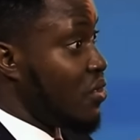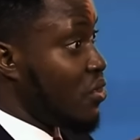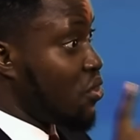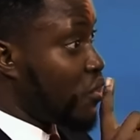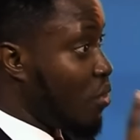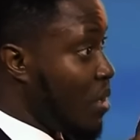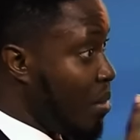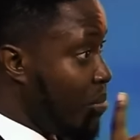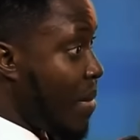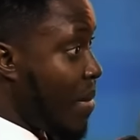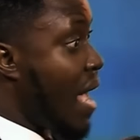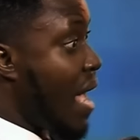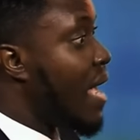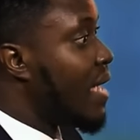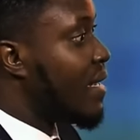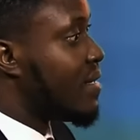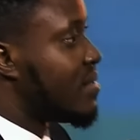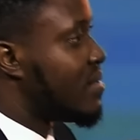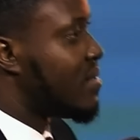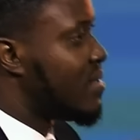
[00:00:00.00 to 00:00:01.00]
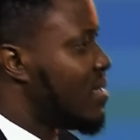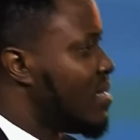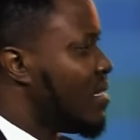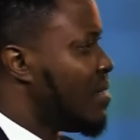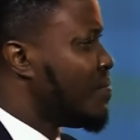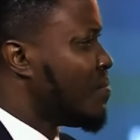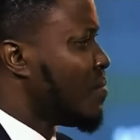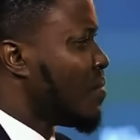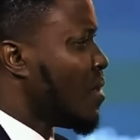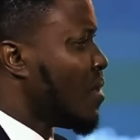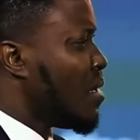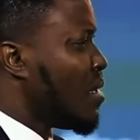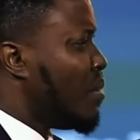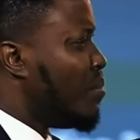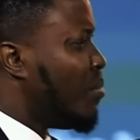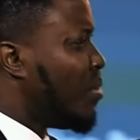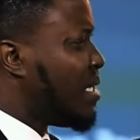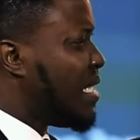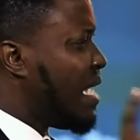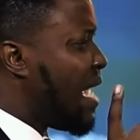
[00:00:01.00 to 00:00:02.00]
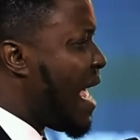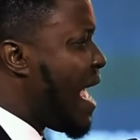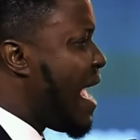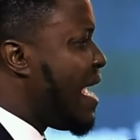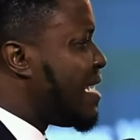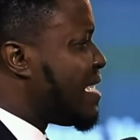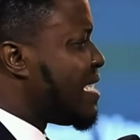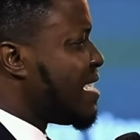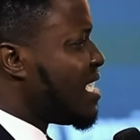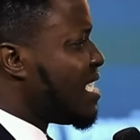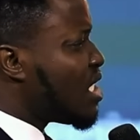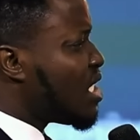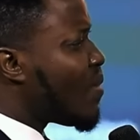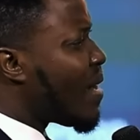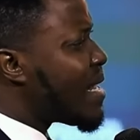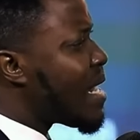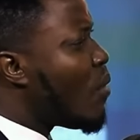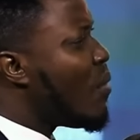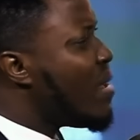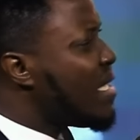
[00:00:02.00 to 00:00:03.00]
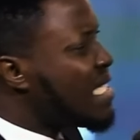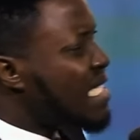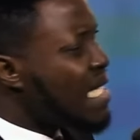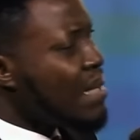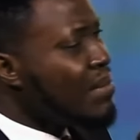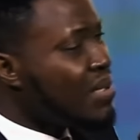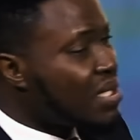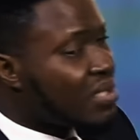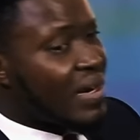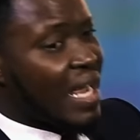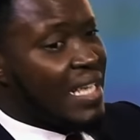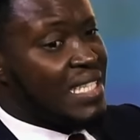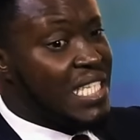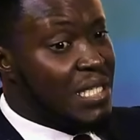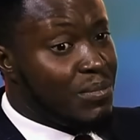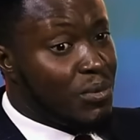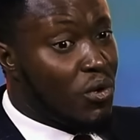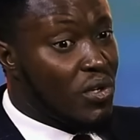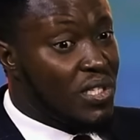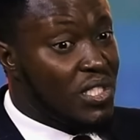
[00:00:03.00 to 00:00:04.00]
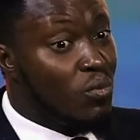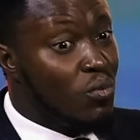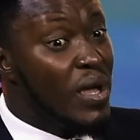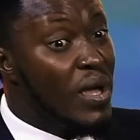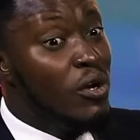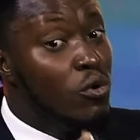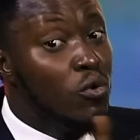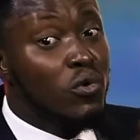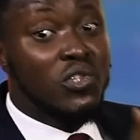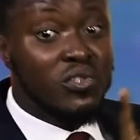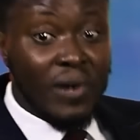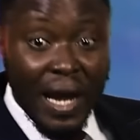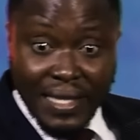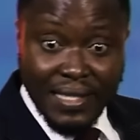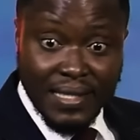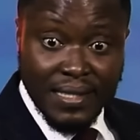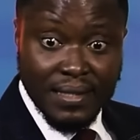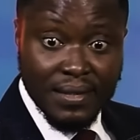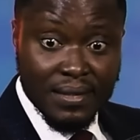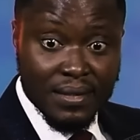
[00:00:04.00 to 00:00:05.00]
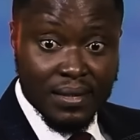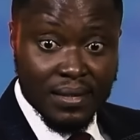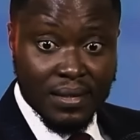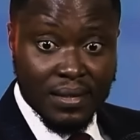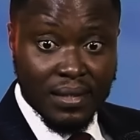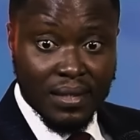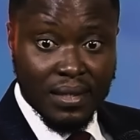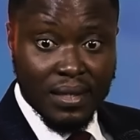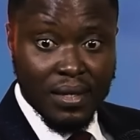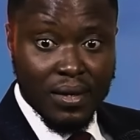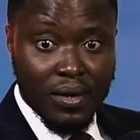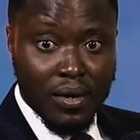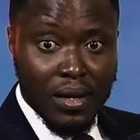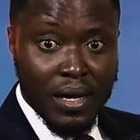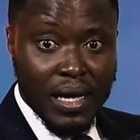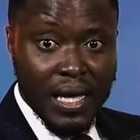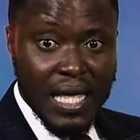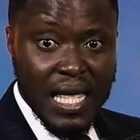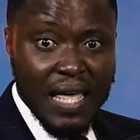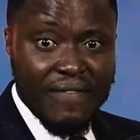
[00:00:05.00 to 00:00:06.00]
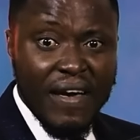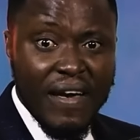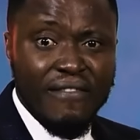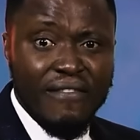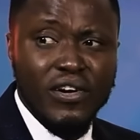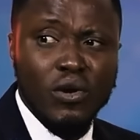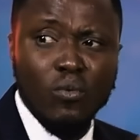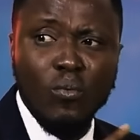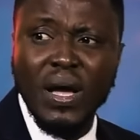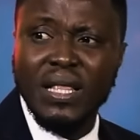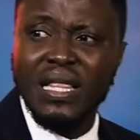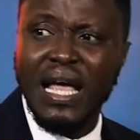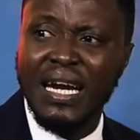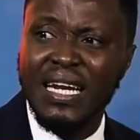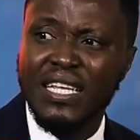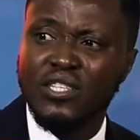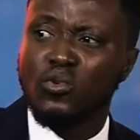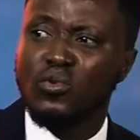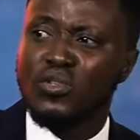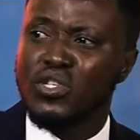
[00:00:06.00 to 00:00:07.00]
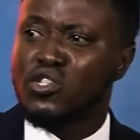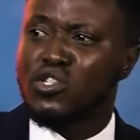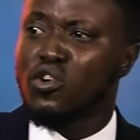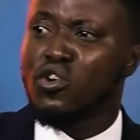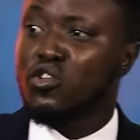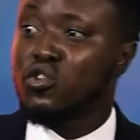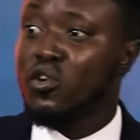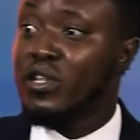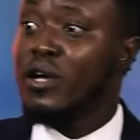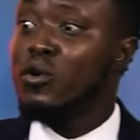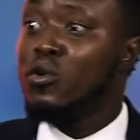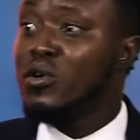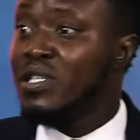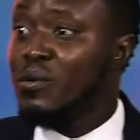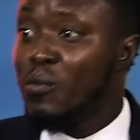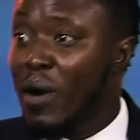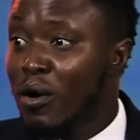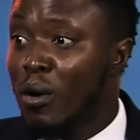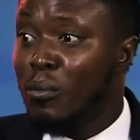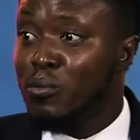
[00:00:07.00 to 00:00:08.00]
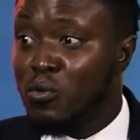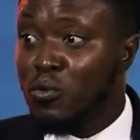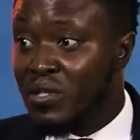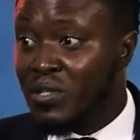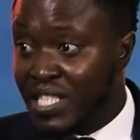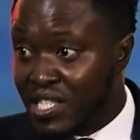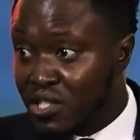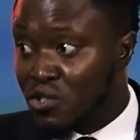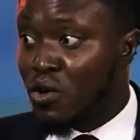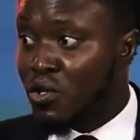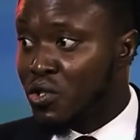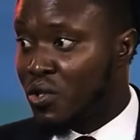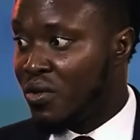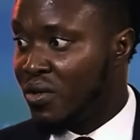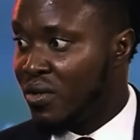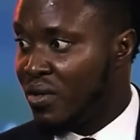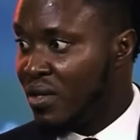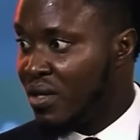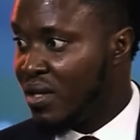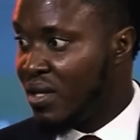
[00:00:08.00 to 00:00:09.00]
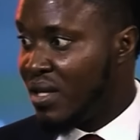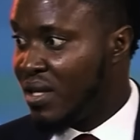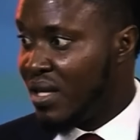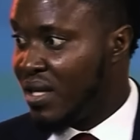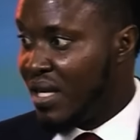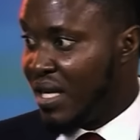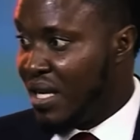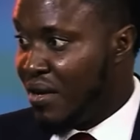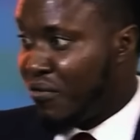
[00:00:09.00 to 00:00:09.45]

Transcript: to a man. But the reason why that way seems right is because the way looks right. If every way that leads to destruction, they wrote, welcome to destruction in